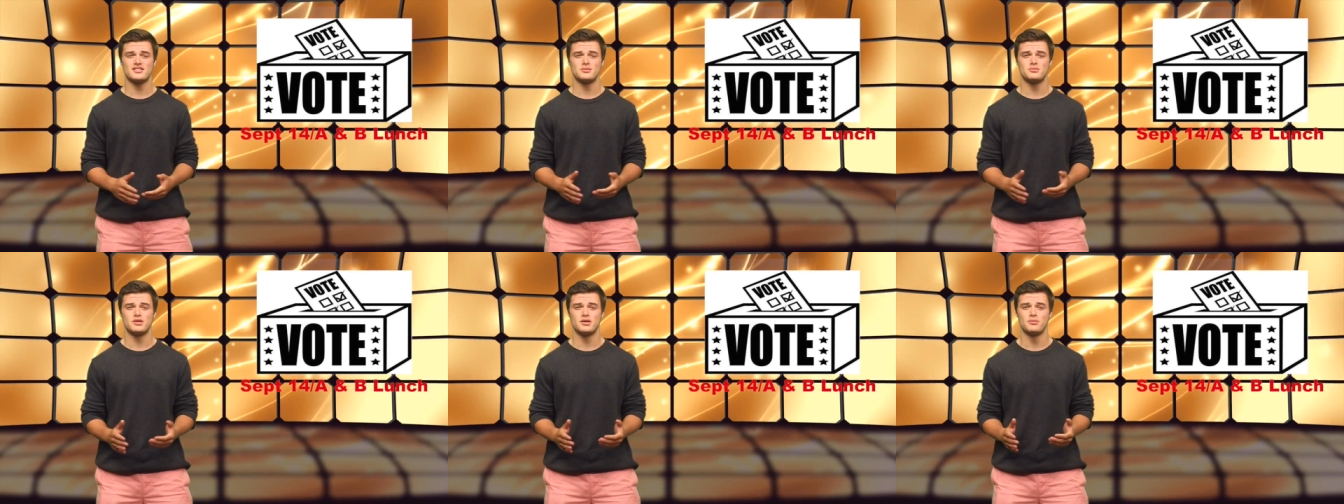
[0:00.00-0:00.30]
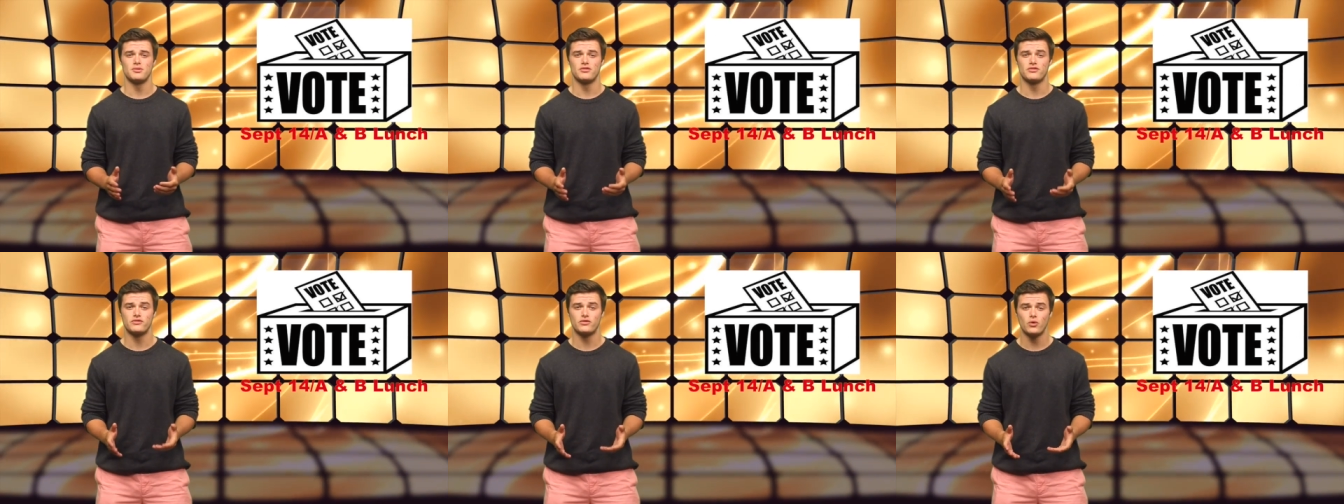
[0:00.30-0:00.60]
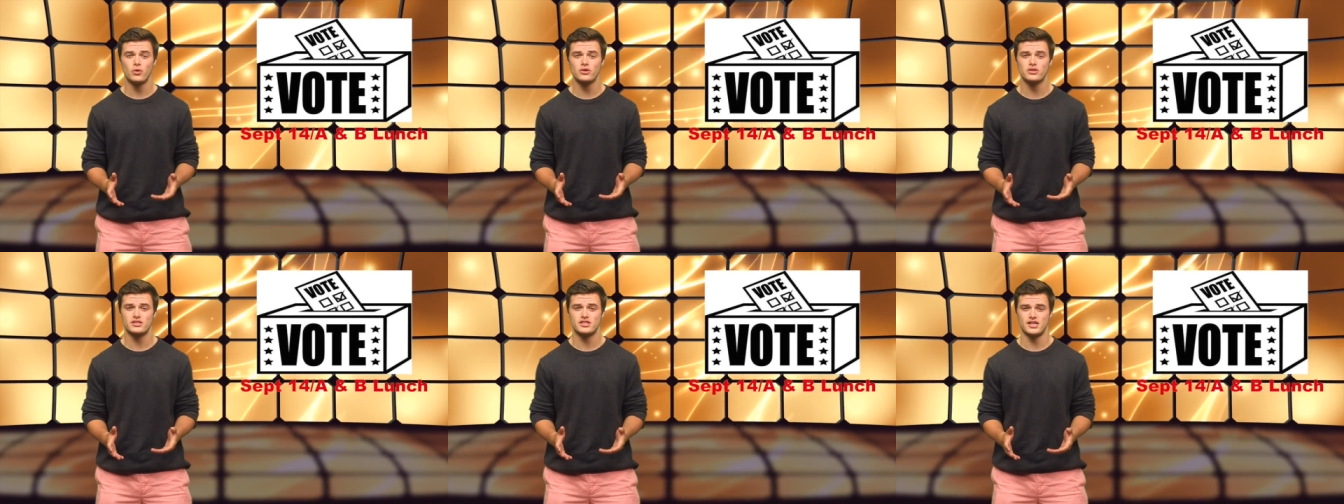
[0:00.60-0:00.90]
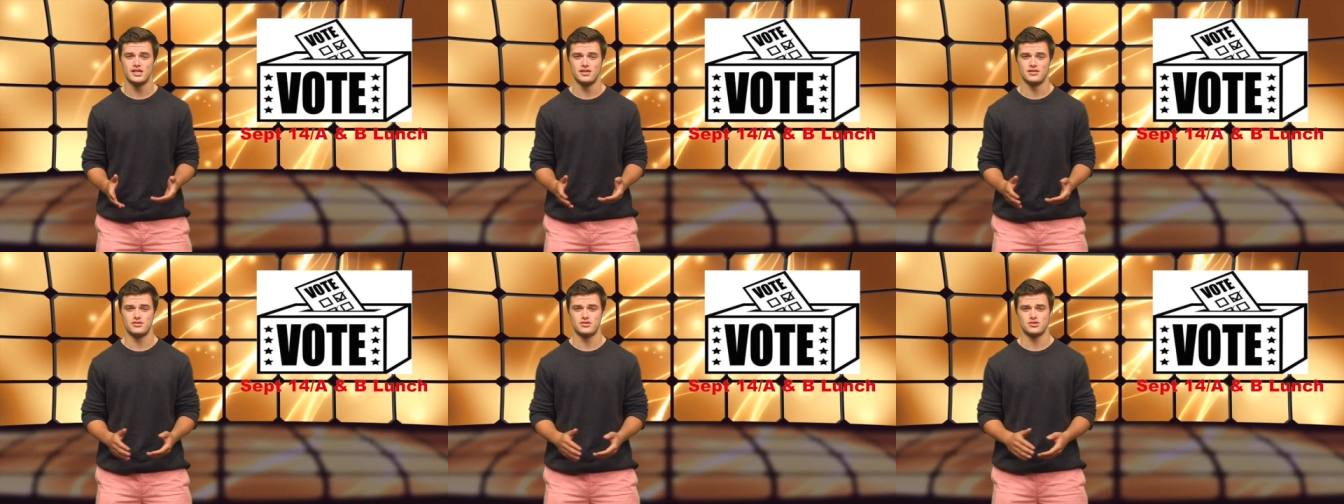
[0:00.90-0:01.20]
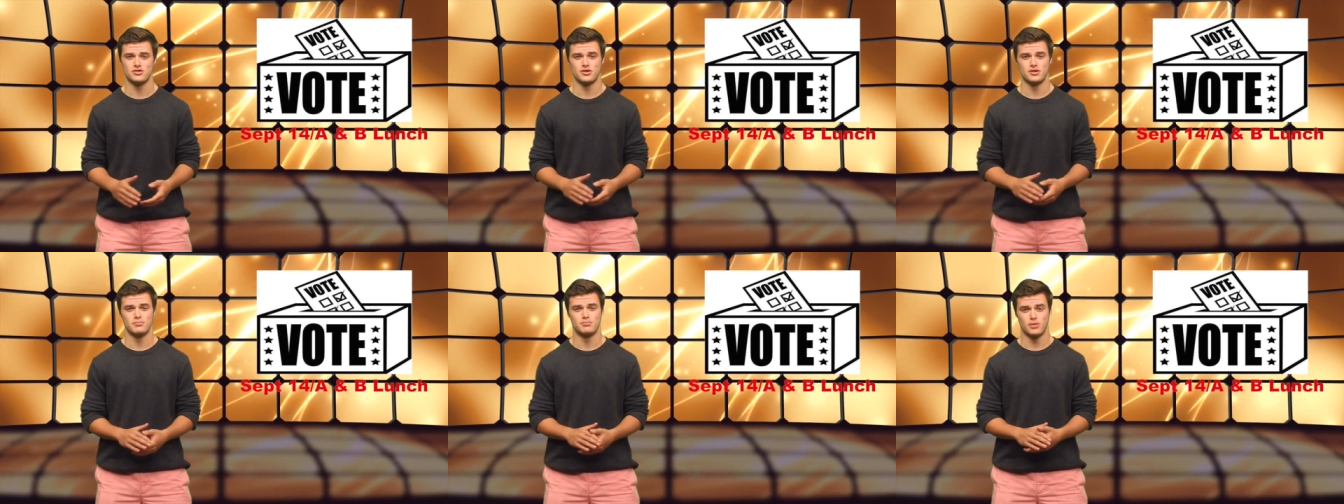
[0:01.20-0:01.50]
September
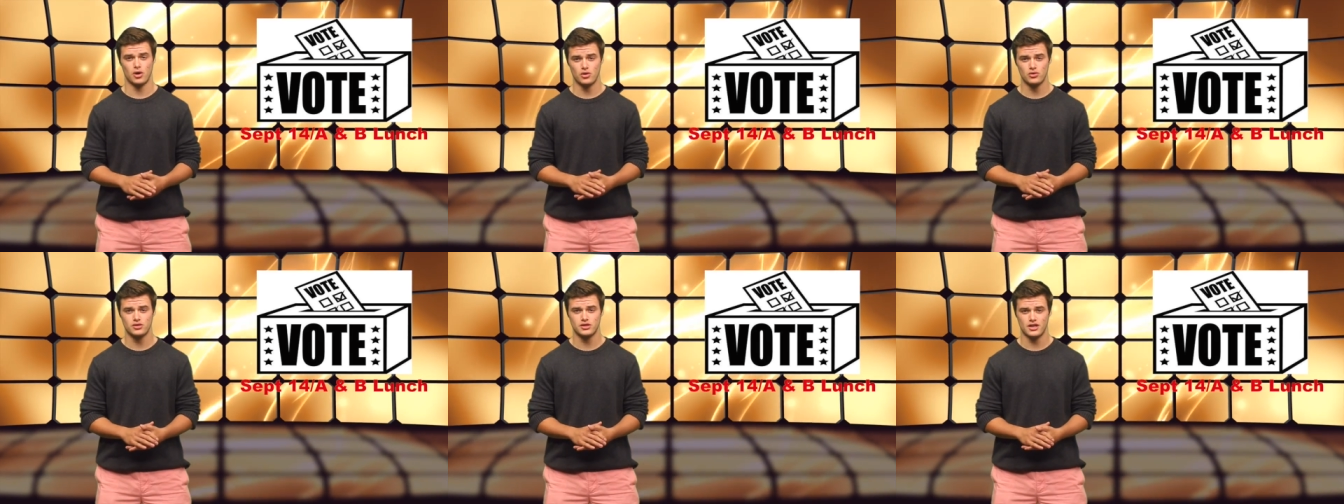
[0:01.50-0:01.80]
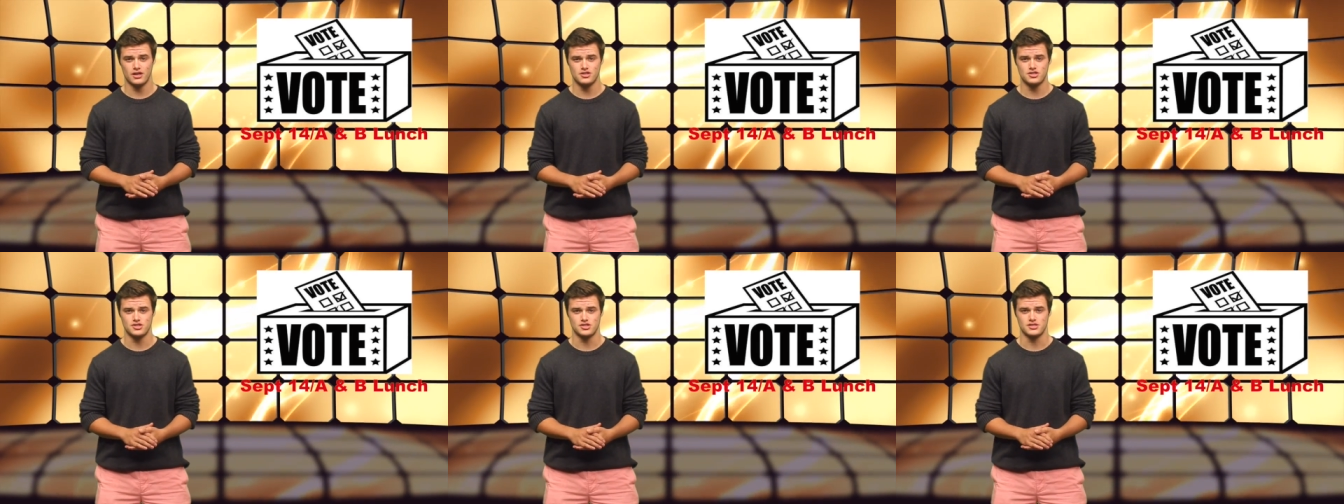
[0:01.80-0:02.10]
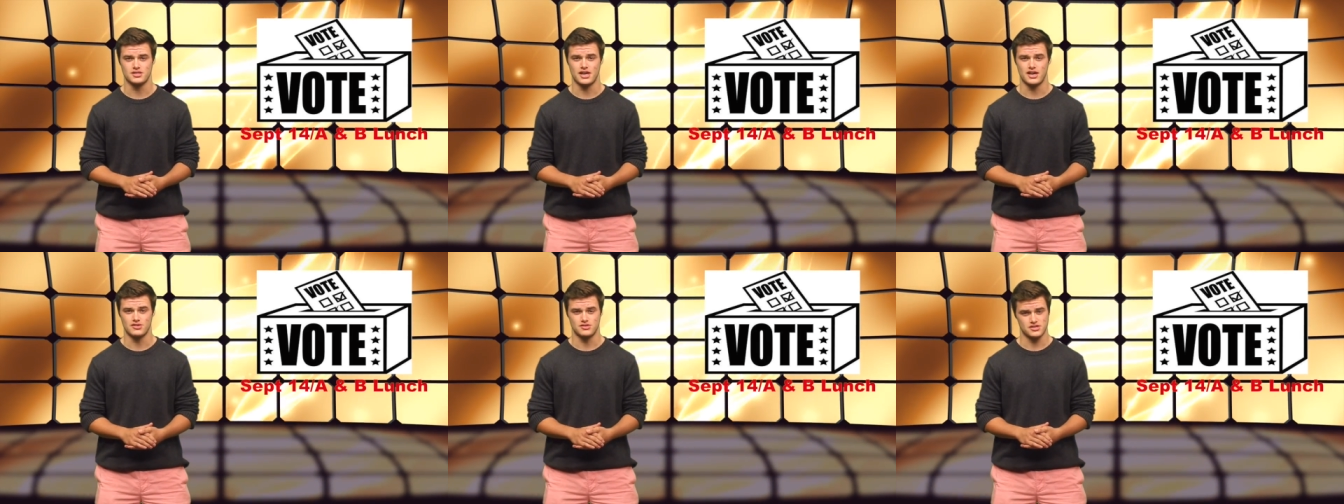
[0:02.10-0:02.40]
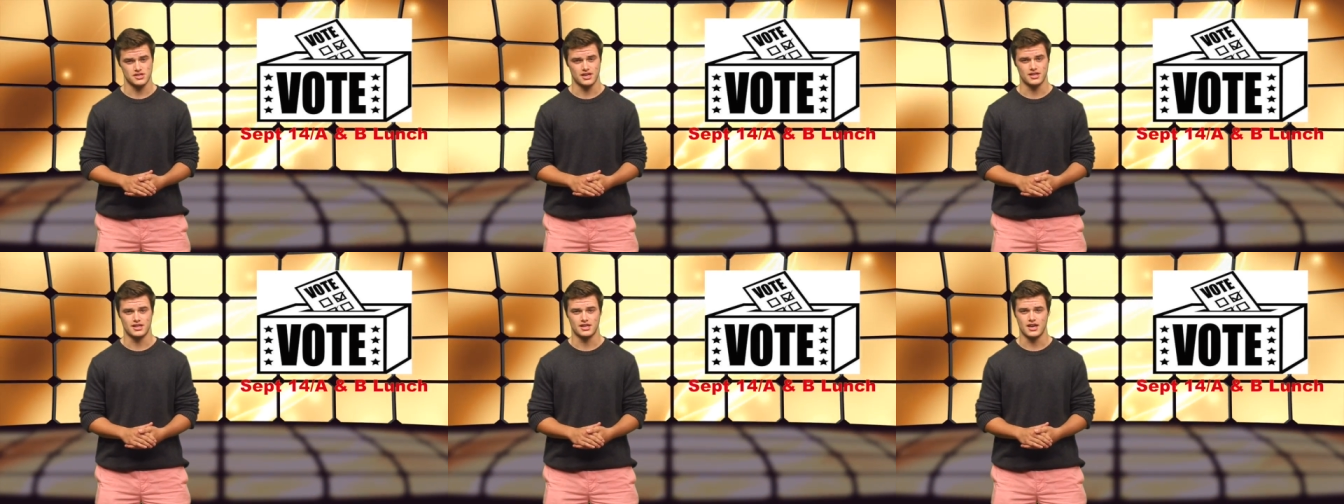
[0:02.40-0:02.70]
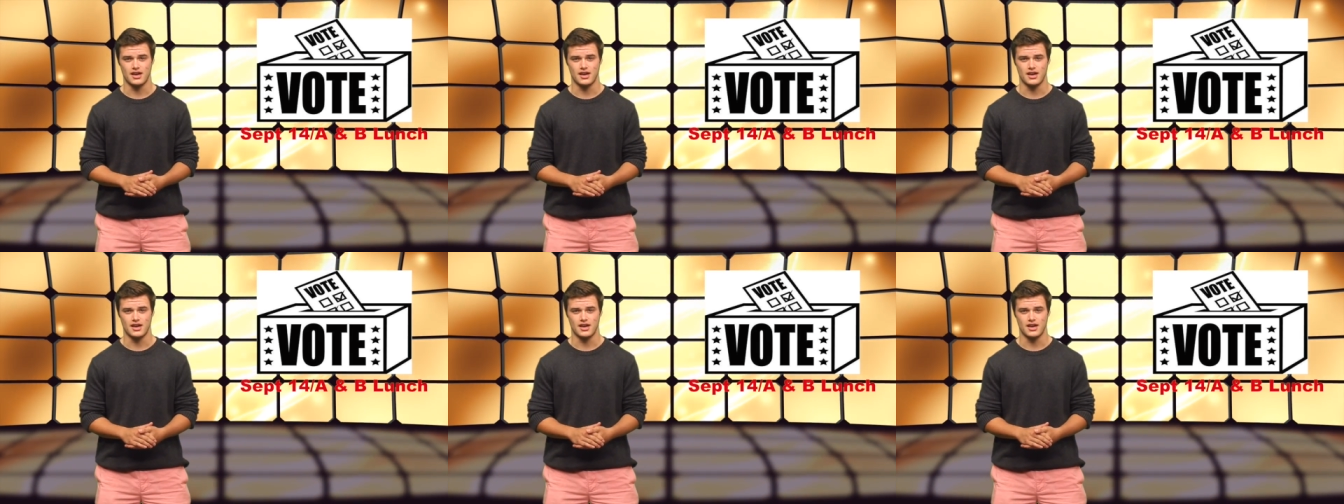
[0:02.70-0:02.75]
14th during both lunches outside